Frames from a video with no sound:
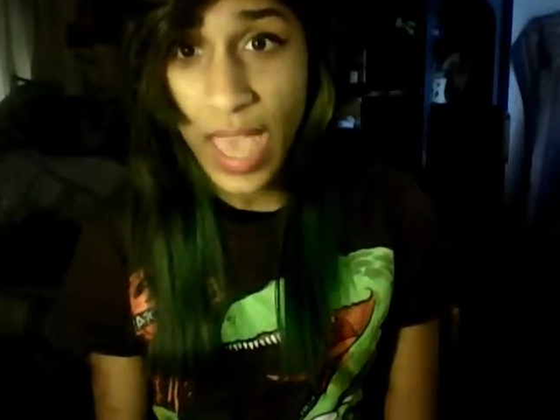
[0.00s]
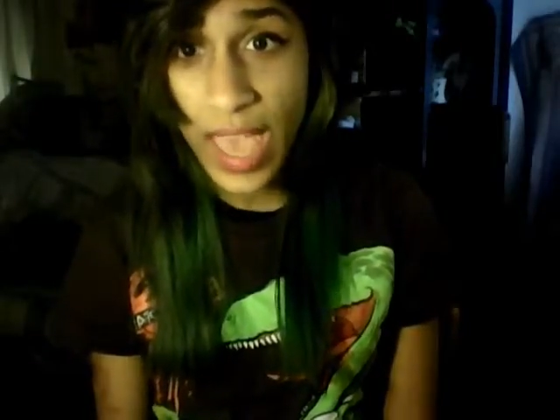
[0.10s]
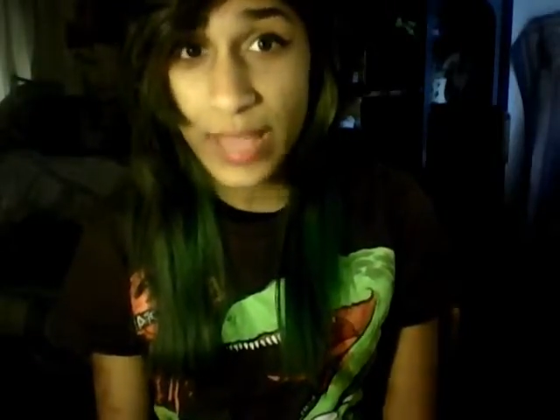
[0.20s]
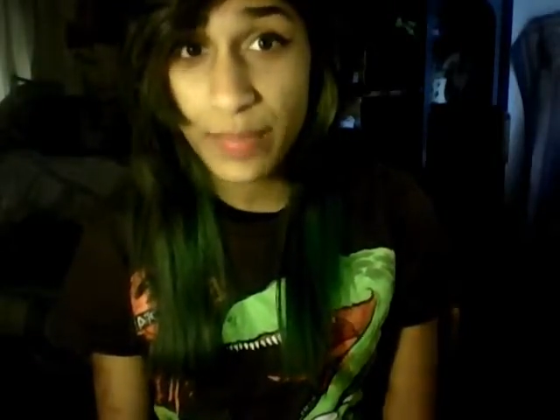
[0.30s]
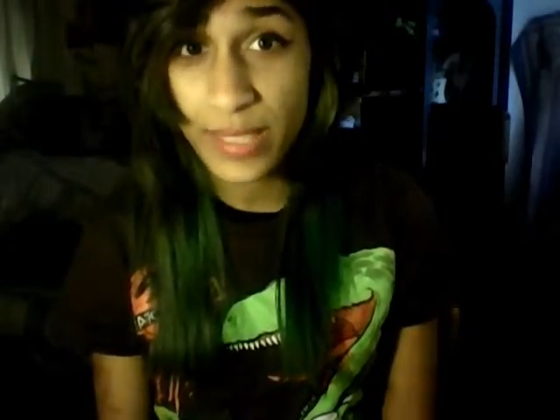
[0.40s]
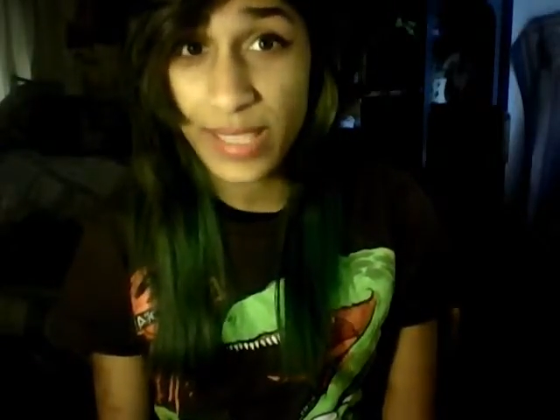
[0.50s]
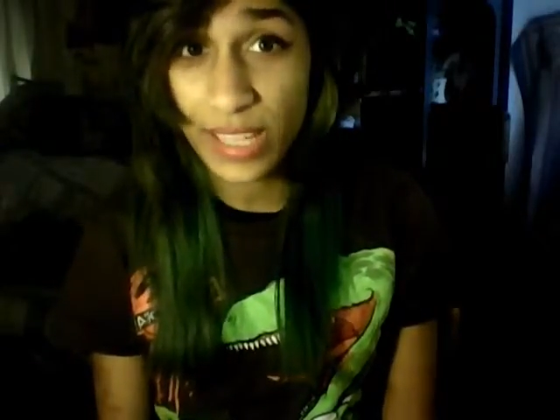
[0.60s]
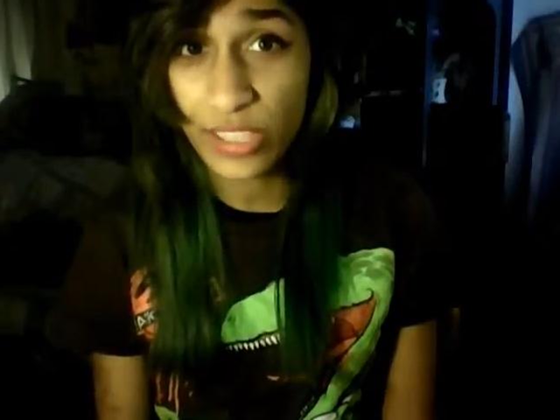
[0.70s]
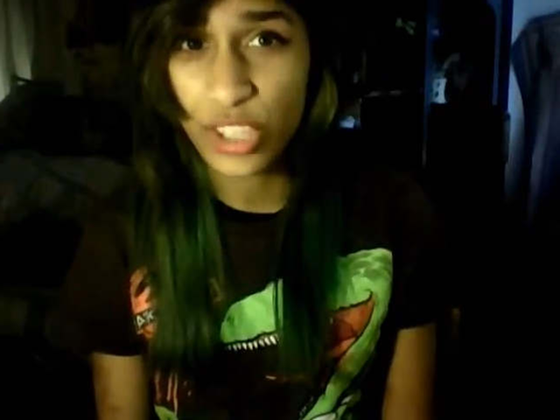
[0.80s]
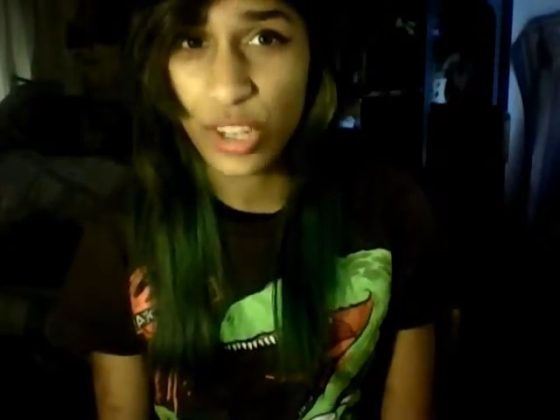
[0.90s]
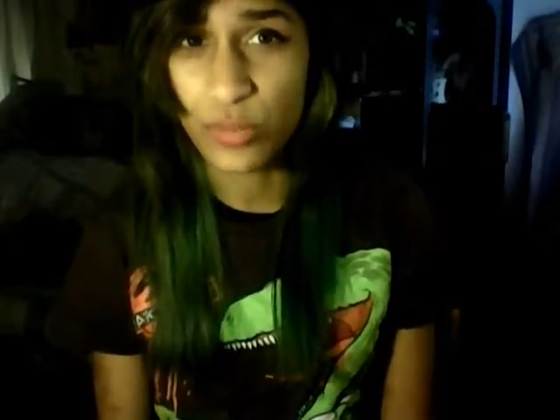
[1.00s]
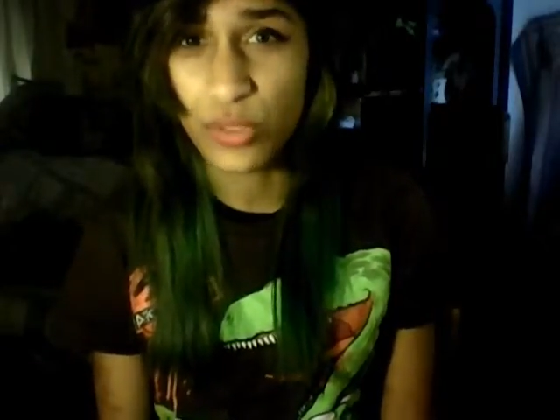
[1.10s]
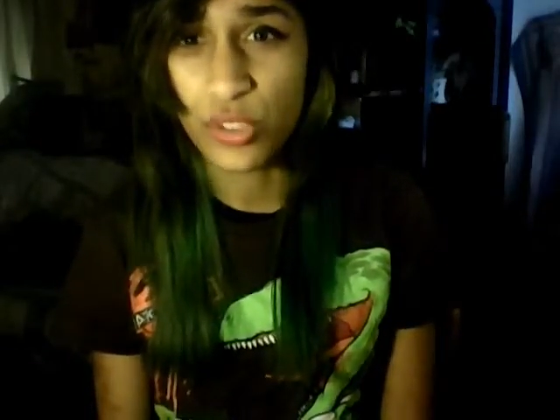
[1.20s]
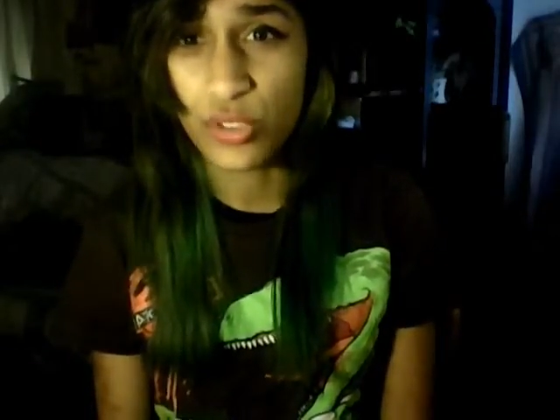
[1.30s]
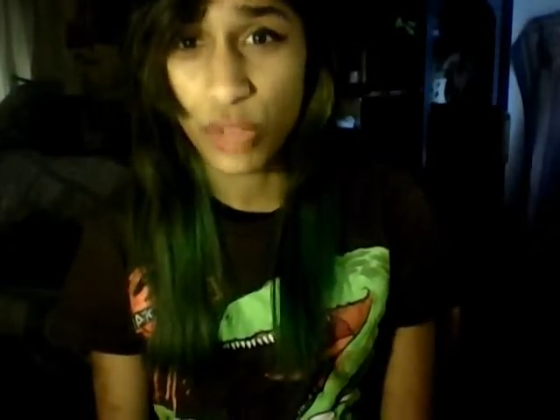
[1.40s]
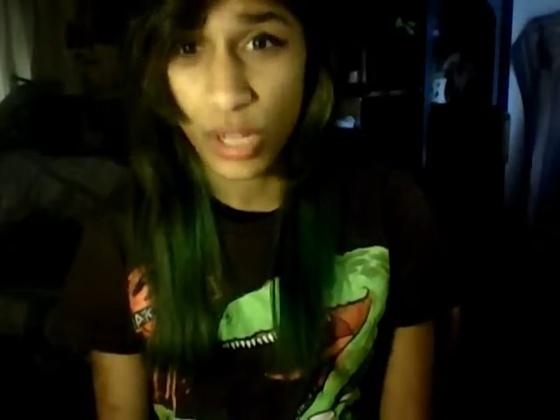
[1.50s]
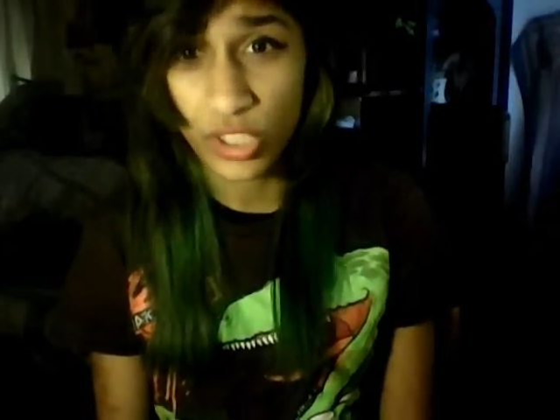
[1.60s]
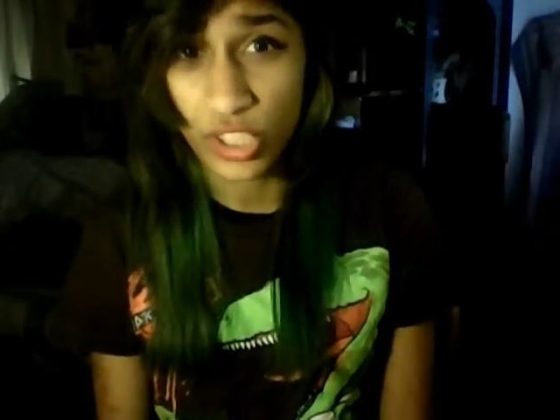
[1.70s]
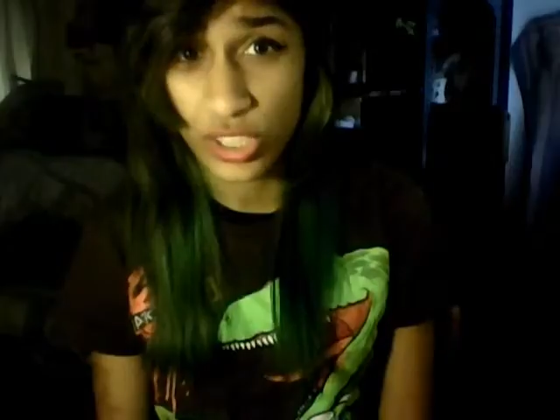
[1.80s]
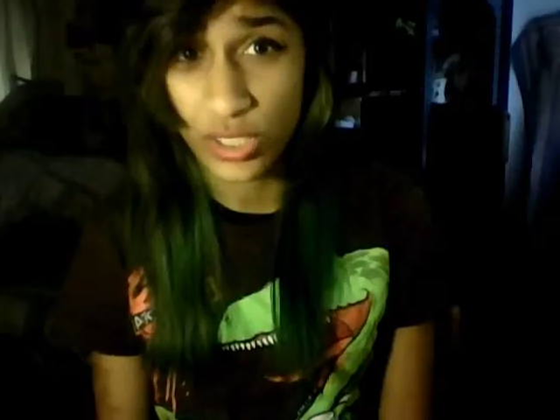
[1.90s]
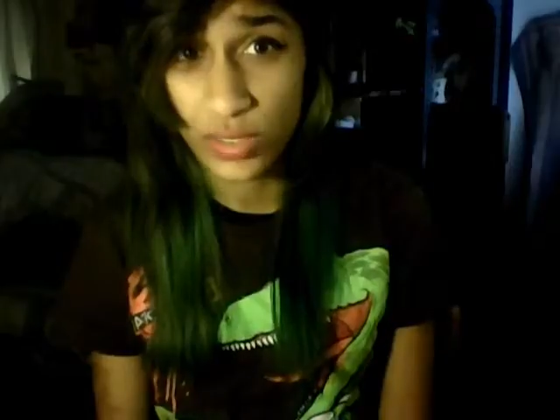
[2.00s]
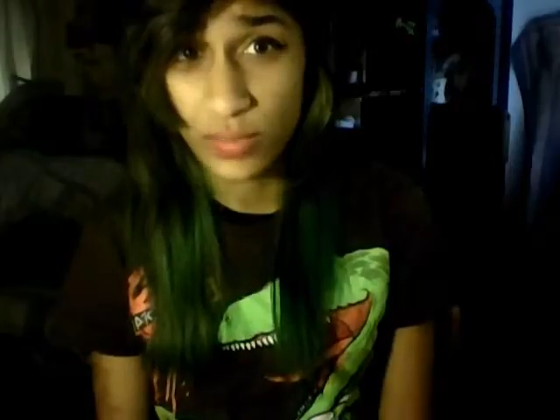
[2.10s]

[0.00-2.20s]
8% chose Structured.